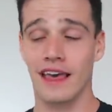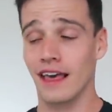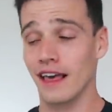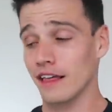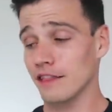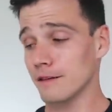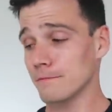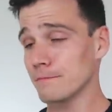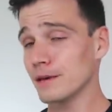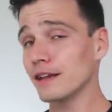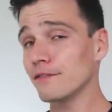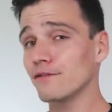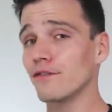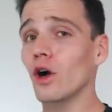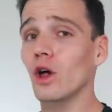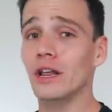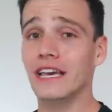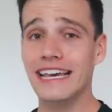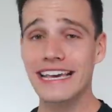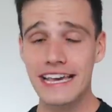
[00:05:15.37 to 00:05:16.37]
The
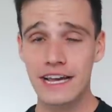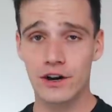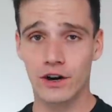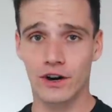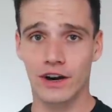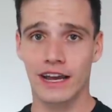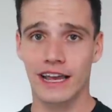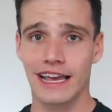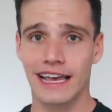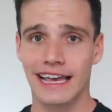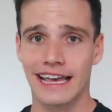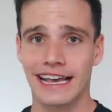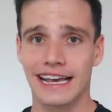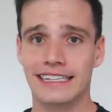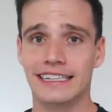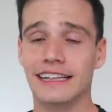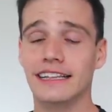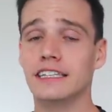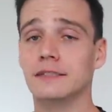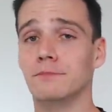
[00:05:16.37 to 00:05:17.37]
pitfall here
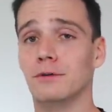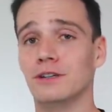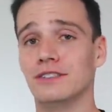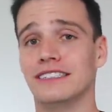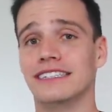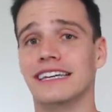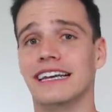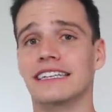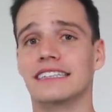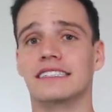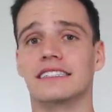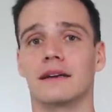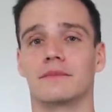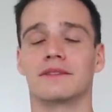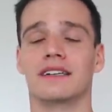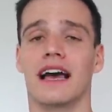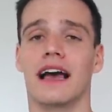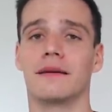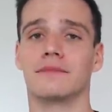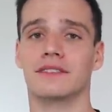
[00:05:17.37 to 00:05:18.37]
is that this person can
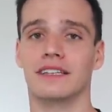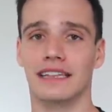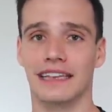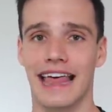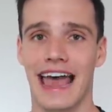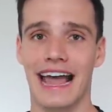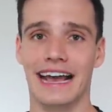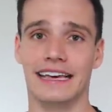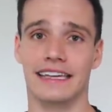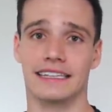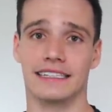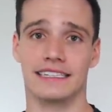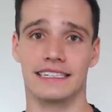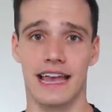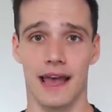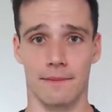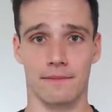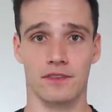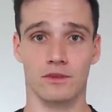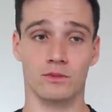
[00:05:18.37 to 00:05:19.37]
sometimes lack
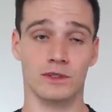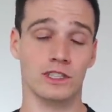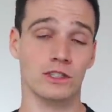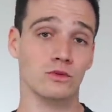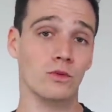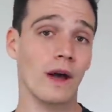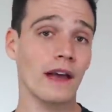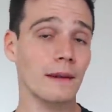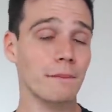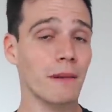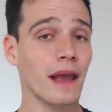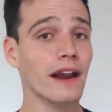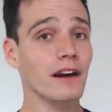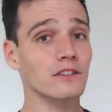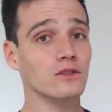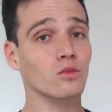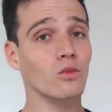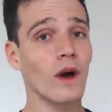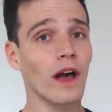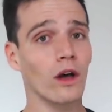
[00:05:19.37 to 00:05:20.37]
depth, which is why it
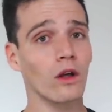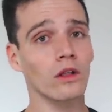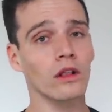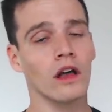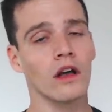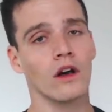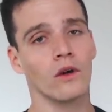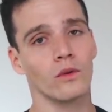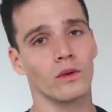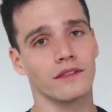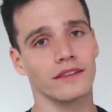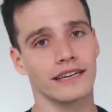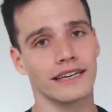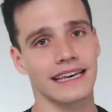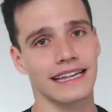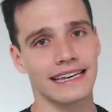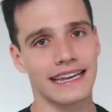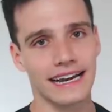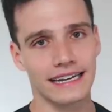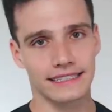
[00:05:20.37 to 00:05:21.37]
pairs well with the
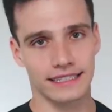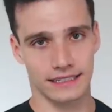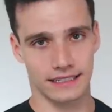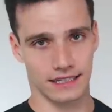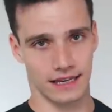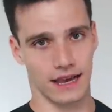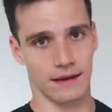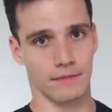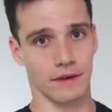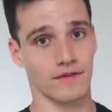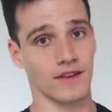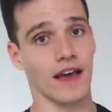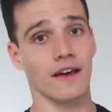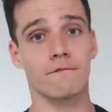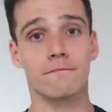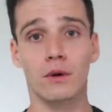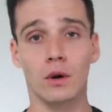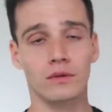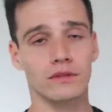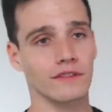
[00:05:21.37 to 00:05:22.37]
connected type. If you
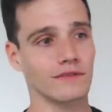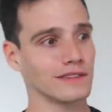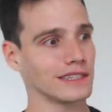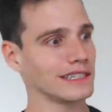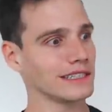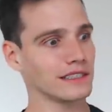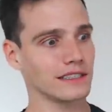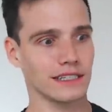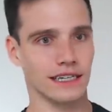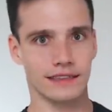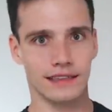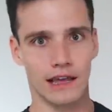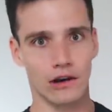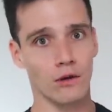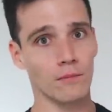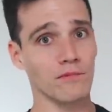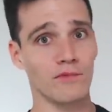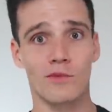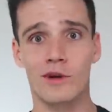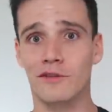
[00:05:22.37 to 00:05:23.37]
have both of these, you get that
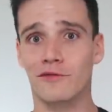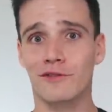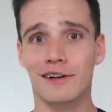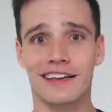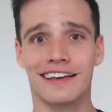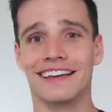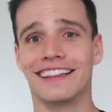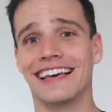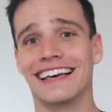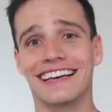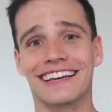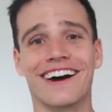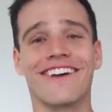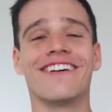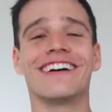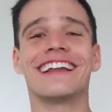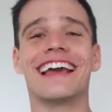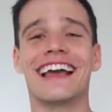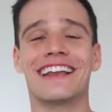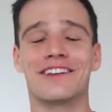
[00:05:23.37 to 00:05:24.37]
Oprah Winfrey thing
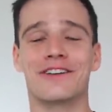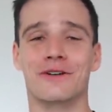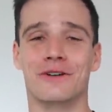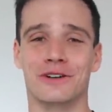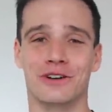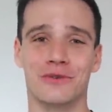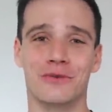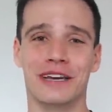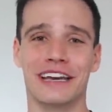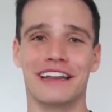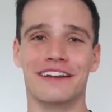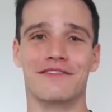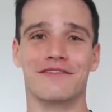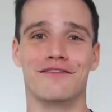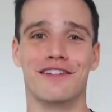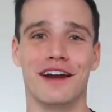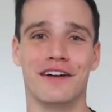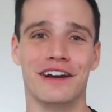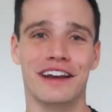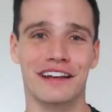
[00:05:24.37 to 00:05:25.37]
going and you're doing it
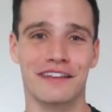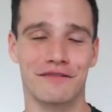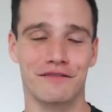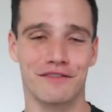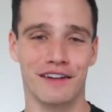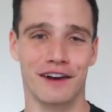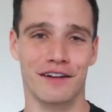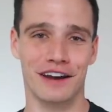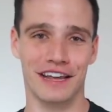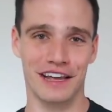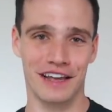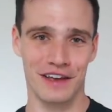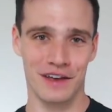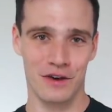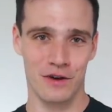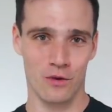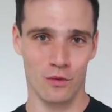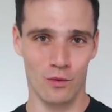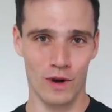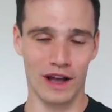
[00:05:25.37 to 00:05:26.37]
very, very
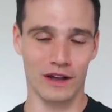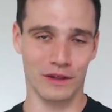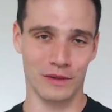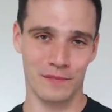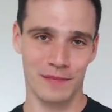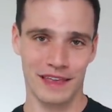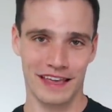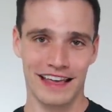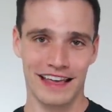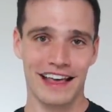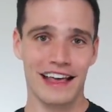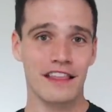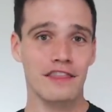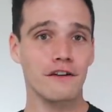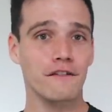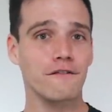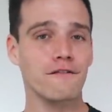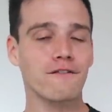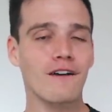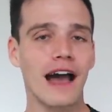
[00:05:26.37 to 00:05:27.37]
well.
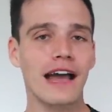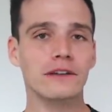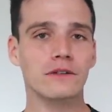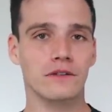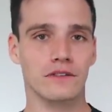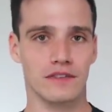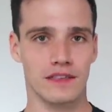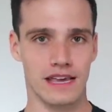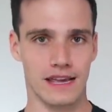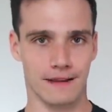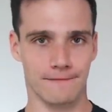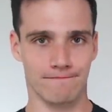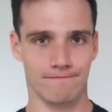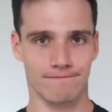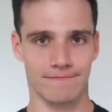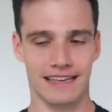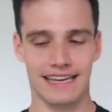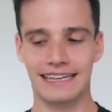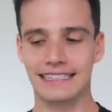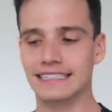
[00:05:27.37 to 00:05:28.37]
The final thing
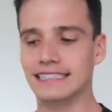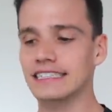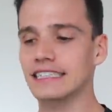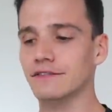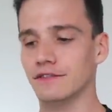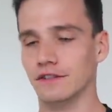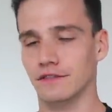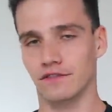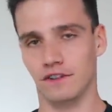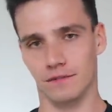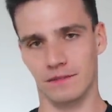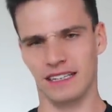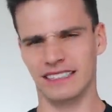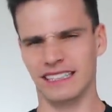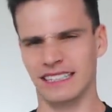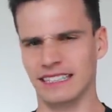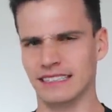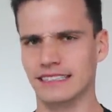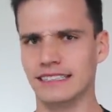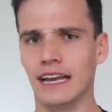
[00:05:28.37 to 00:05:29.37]
is different from
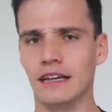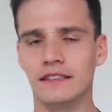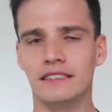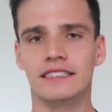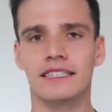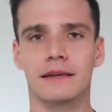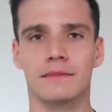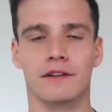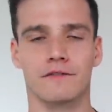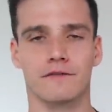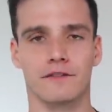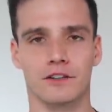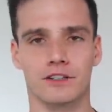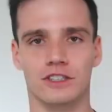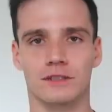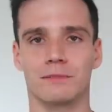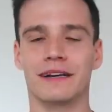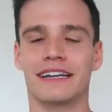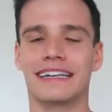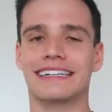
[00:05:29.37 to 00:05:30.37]
this. It can sound the same at
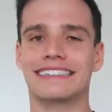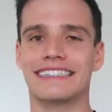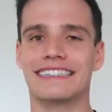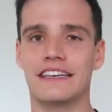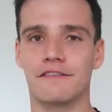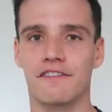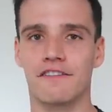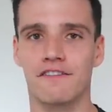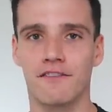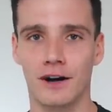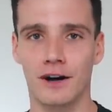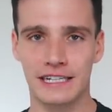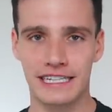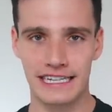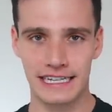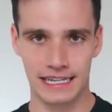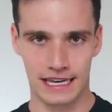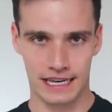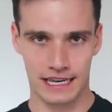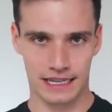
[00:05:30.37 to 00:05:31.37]
first, but it is the
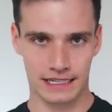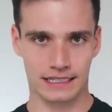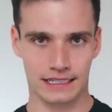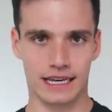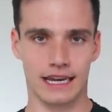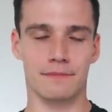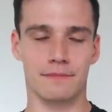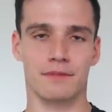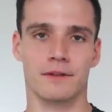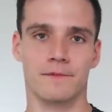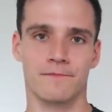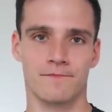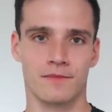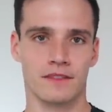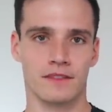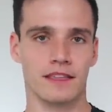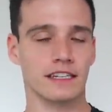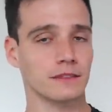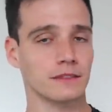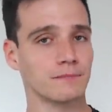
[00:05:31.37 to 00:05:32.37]
funny type
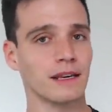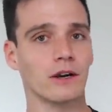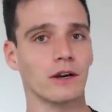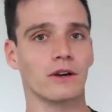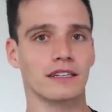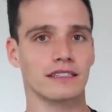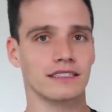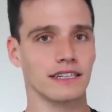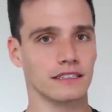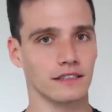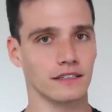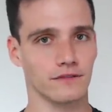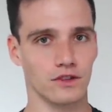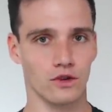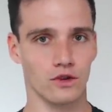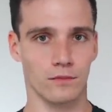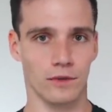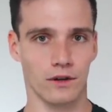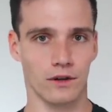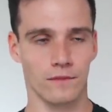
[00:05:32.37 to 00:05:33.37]
that is big on a sense of
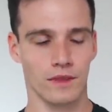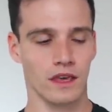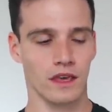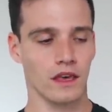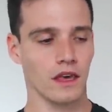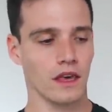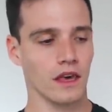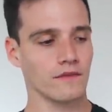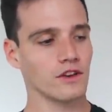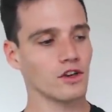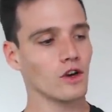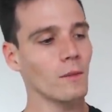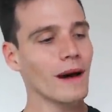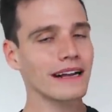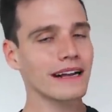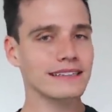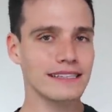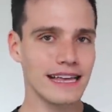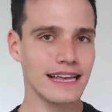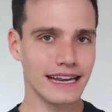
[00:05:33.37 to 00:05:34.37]
humor. If you go
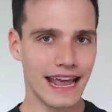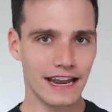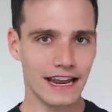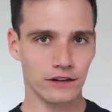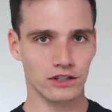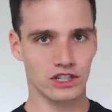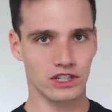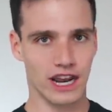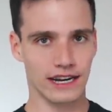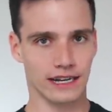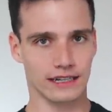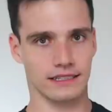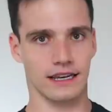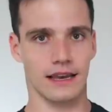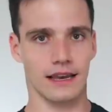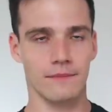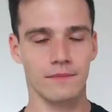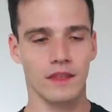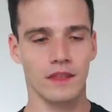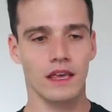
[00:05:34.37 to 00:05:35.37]
back to that energetic
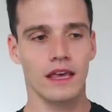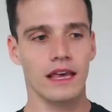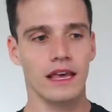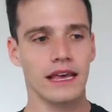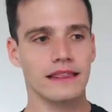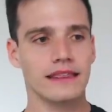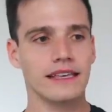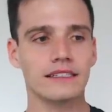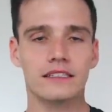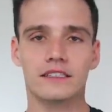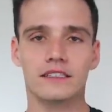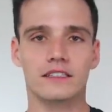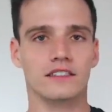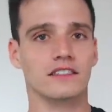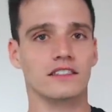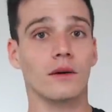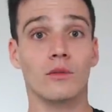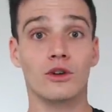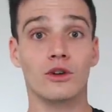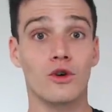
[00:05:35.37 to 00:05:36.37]
type, this is just
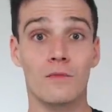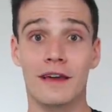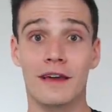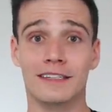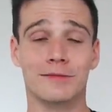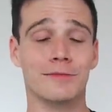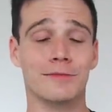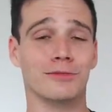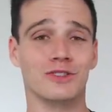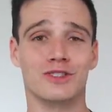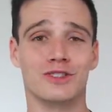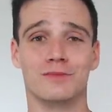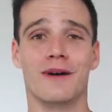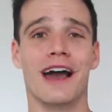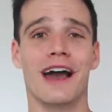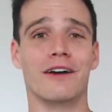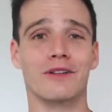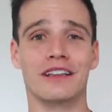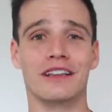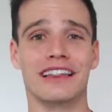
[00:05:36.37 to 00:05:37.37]
someone who makes people
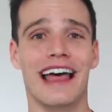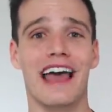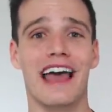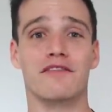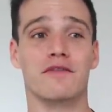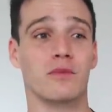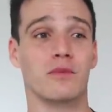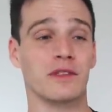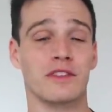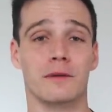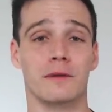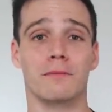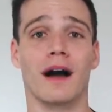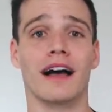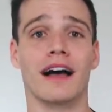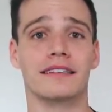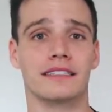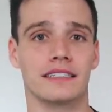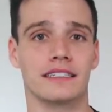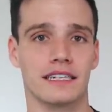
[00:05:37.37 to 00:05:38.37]
smile and laugh with their
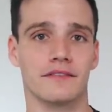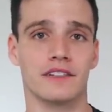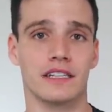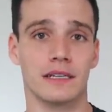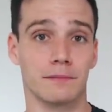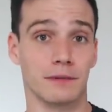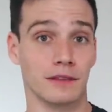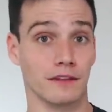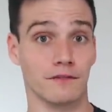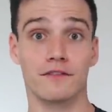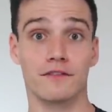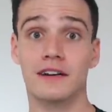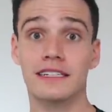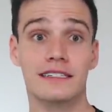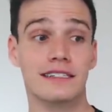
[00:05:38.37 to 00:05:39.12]
positivity. But the funny